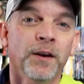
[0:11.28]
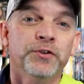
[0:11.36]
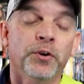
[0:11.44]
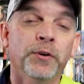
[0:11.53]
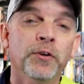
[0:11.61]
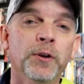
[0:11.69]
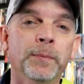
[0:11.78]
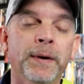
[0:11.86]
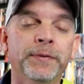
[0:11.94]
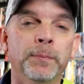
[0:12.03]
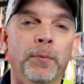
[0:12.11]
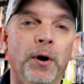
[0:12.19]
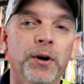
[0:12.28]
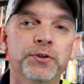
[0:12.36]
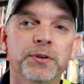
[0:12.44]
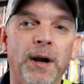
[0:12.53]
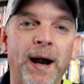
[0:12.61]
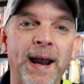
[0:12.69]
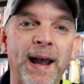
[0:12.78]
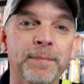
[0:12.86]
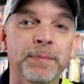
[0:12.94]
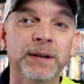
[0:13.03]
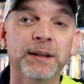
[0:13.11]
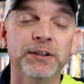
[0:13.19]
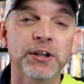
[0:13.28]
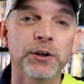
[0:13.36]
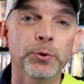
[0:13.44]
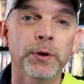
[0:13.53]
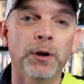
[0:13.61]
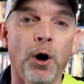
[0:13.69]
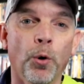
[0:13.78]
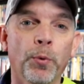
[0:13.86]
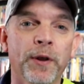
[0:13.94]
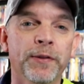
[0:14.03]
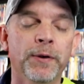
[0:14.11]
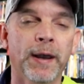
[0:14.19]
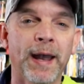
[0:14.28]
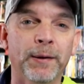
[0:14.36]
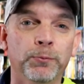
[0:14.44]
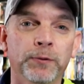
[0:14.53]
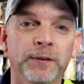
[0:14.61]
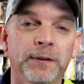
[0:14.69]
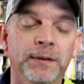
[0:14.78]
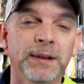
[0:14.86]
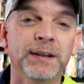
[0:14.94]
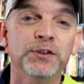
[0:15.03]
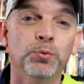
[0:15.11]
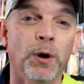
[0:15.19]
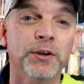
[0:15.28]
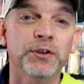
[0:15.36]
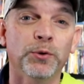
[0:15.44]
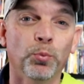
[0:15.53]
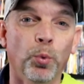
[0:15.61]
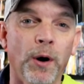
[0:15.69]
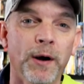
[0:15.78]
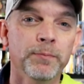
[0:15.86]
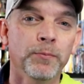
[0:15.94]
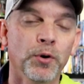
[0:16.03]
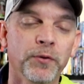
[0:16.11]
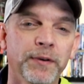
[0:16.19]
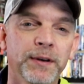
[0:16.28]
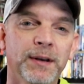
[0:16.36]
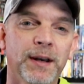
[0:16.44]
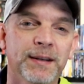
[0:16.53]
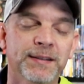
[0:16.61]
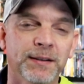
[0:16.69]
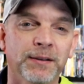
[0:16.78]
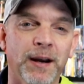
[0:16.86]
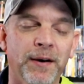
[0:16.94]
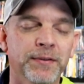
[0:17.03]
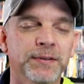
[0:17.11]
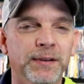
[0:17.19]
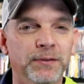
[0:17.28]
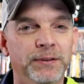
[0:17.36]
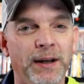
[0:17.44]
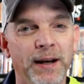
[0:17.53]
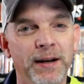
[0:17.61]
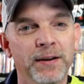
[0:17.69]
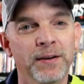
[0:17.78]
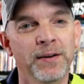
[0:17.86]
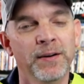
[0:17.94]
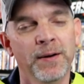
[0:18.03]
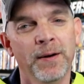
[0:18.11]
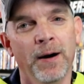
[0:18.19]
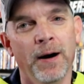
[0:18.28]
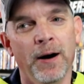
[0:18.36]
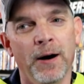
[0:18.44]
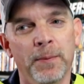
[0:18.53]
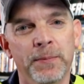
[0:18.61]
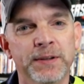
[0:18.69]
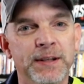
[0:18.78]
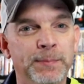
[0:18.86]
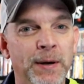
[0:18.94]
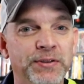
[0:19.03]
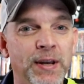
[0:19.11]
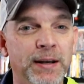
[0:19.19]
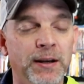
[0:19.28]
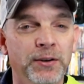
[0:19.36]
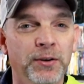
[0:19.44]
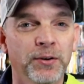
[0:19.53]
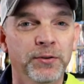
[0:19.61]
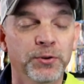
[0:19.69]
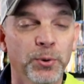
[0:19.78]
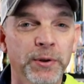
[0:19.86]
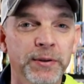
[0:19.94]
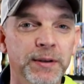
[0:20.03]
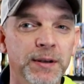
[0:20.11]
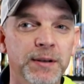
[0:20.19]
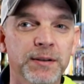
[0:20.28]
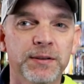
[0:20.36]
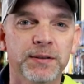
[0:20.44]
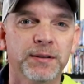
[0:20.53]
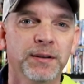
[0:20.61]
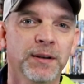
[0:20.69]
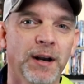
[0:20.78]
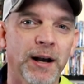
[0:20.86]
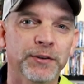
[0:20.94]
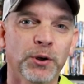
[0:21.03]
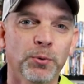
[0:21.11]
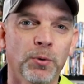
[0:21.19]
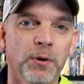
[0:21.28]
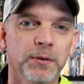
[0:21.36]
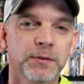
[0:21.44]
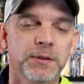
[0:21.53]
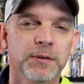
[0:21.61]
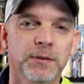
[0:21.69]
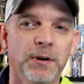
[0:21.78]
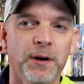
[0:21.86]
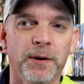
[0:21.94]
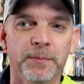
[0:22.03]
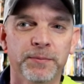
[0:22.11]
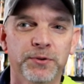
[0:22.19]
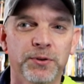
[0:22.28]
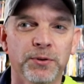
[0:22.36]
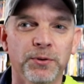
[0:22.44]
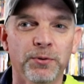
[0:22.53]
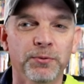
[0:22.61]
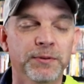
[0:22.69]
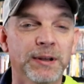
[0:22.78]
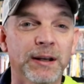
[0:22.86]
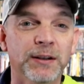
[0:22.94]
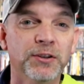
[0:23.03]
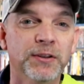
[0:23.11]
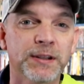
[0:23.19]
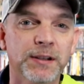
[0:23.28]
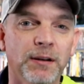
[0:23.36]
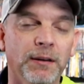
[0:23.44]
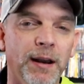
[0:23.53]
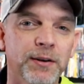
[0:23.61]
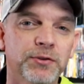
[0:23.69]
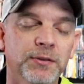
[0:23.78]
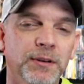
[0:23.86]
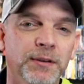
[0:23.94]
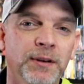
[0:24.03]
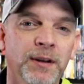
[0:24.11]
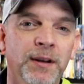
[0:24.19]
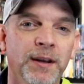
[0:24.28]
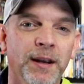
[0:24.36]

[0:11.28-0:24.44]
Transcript: So during the month of March, I have been continuing on with at least watching one movie every single day. Um, this is my second year doing this. I do want um, to dig into this collection